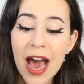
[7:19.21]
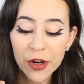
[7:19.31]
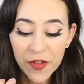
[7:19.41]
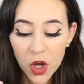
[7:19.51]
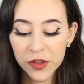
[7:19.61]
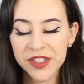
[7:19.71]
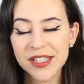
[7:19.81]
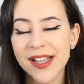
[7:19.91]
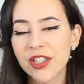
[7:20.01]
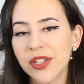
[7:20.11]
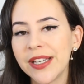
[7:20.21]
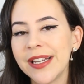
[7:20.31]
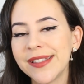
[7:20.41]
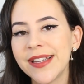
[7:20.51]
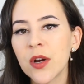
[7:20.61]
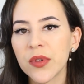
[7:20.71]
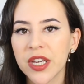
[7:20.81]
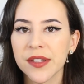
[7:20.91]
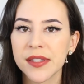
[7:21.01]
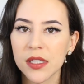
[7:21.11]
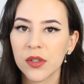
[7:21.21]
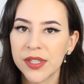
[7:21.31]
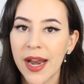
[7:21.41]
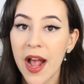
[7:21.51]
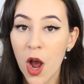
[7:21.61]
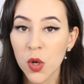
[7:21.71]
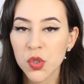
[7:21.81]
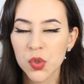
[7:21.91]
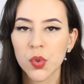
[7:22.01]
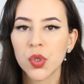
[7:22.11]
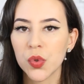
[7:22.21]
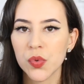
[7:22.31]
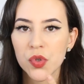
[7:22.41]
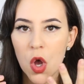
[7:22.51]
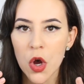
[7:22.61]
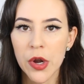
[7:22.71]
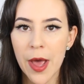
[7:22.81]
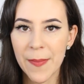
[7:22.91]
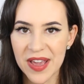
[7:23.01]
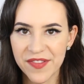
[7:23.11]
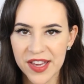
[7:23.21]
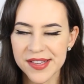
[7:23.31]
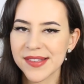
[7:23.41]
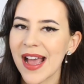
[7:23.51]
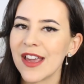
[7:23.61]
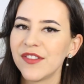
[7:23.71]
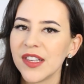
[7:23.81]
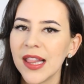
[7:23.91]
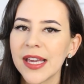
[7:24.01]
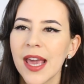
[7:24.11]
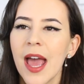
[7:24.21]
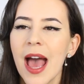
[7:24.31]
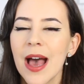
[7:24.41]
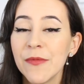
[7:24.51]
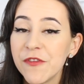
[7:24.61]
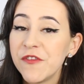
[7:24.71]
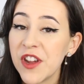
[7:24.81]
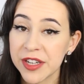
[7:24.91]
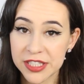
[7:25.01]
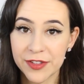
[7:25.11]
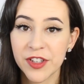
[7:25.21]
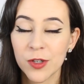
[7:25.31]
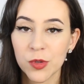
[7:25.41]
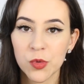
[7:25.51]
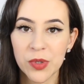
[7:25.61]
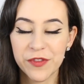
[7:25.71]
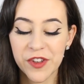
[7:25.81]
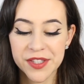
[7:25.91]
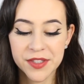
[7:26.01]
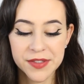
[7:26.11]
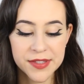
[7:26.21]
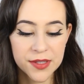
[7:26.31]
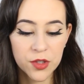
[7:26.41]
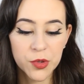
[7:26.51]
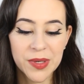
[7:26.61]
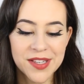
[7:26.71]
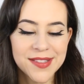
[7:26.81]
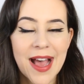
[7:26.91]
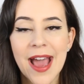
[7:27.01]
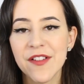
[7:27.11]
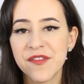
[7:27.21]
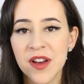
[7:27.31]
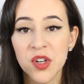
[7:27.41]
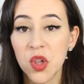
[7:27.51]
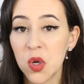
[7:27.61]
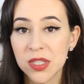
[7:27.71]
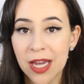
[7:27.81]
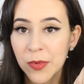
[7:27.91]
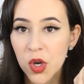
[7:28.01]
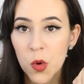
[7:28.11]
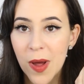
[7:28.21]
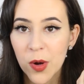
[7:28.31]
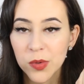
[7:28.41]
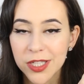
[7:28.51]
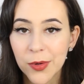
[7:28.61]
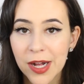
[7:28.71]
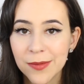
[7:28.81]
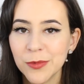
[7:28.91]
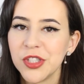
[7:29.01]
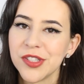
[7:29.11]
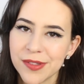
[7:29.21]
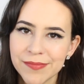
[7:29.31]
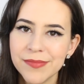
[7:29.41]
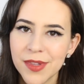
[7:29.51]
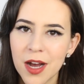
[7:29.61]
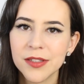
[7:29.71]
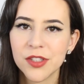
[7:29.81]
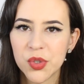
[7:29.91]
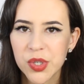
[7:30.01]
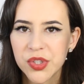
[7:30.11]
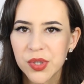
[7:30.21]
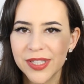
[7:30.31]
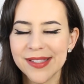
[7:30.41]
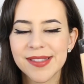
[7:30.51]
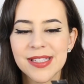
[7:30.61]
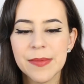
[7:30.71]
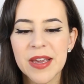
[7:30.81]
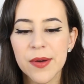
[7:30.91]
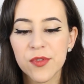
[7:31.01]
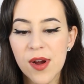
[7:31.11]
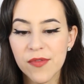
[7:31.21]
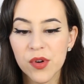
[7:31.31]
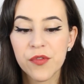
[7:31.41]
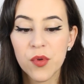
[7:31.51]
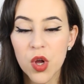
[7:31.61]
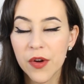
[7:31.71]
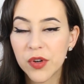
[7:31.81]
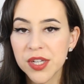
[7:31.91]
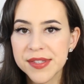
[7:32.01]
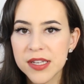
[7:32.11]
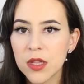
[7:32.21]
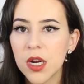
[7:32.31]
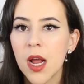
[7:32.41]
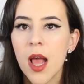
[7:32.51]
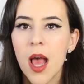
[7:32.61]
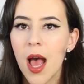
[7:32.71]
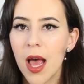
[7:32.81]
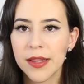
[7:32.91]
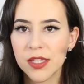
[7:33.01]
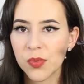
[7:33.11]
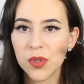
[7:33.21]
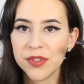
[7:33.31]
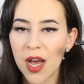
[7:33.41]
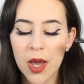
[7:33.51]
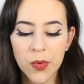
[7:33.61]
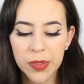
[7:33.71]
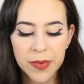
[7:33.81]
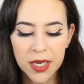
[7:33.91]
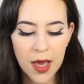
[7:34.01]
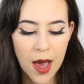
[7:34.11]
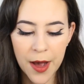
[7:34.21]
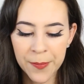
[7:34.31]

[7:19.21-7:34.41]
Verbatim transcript: Out of all of these, actually, it is the only concealer that I also use on my face. I feel like I'm very difficult with face concealer because I have found a long time ago my holy grail, which is not drugstore. This is the Makeup Forever Full Cover Concealer. This will die with me.